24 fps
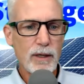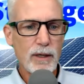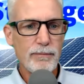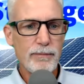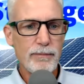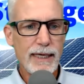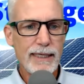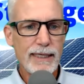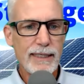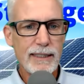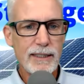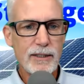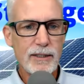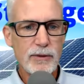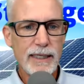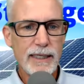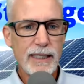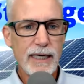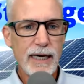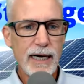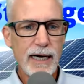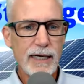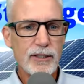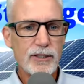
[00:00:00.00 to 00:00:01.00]
Making green
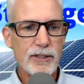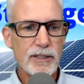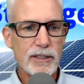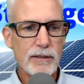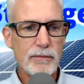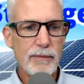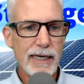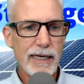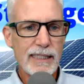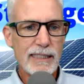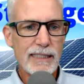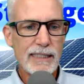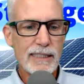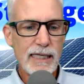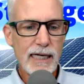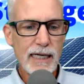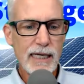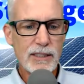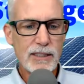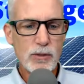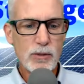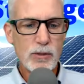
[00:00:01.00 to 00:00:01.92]
hydrogen makes sense.